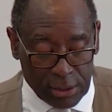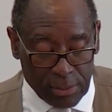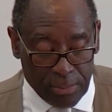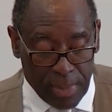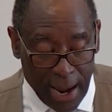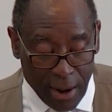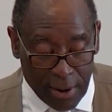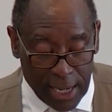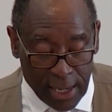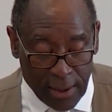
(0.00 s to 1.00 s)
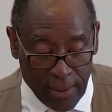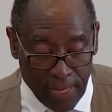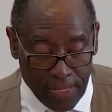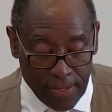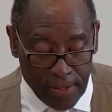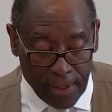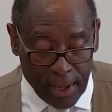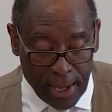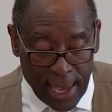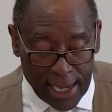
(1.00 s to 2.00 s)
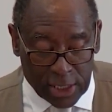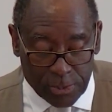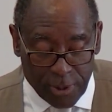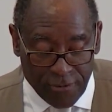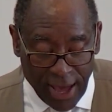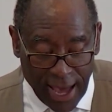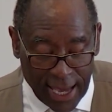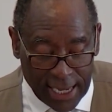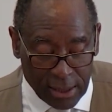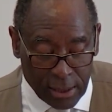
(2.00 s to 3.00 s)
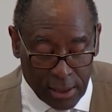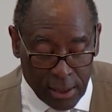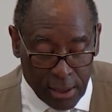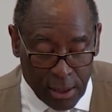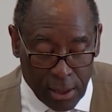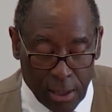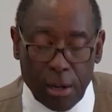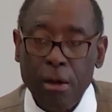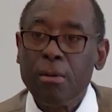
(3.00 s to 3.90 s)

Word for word: Mary had to provide her